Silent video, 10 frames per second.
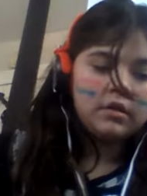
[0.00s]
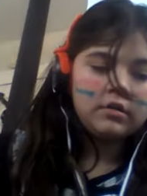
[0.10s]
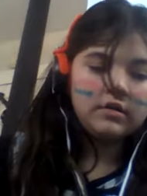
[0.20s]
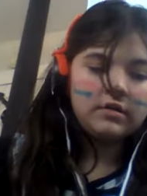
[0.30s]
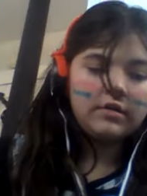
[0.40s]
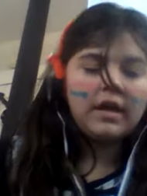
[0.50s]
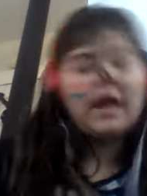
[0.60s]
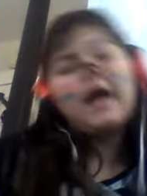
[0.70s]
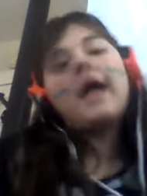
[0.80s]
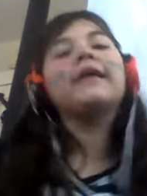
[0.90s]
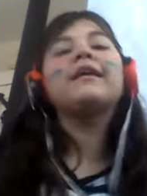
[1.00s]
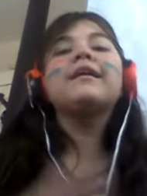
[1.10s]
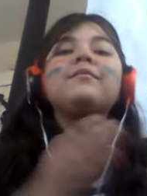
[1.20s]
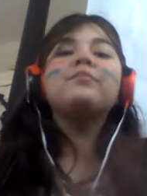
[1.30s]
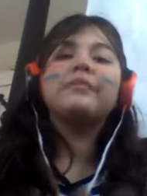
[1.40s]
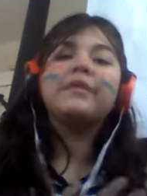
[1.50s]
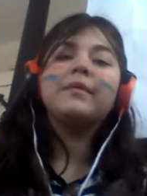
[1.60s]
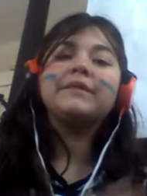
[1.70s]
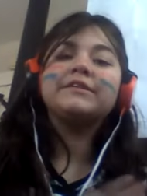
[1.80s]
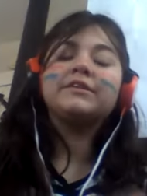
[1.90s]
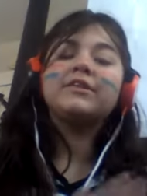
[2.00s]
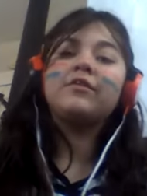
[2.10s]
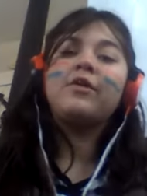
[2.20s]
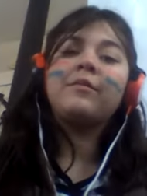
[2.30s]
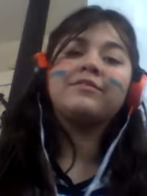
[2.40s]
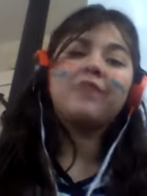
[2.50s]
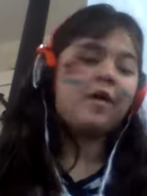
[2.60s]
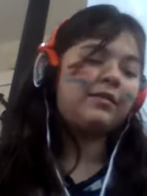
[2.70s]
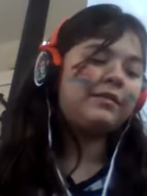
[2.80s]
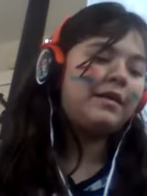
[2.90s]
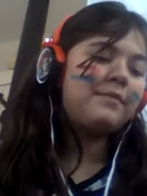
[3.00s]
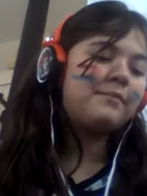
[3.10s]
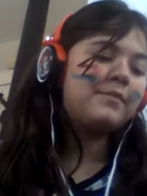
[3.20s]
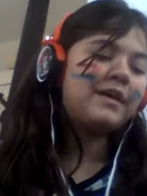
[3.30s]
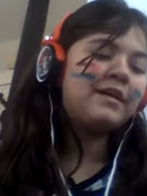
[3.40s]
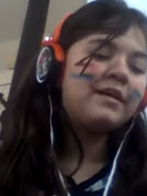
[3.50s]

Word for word: So I can pretty much do almost all of them, but